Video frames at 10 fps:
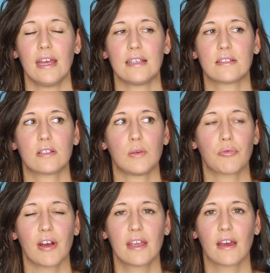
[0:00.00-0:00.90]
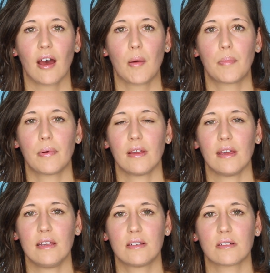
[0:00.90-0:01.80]
is to break up
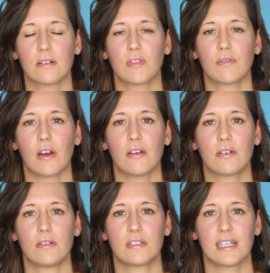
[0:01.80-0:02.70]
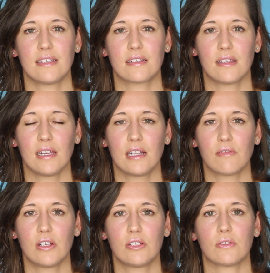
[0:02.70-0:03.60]
each of the vocals into the
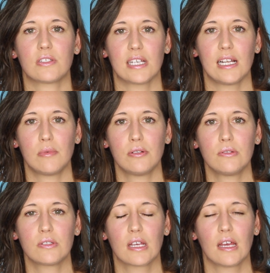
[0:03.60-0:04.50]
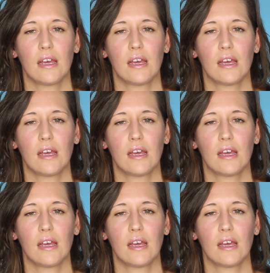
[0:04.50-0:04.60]
individual syllables,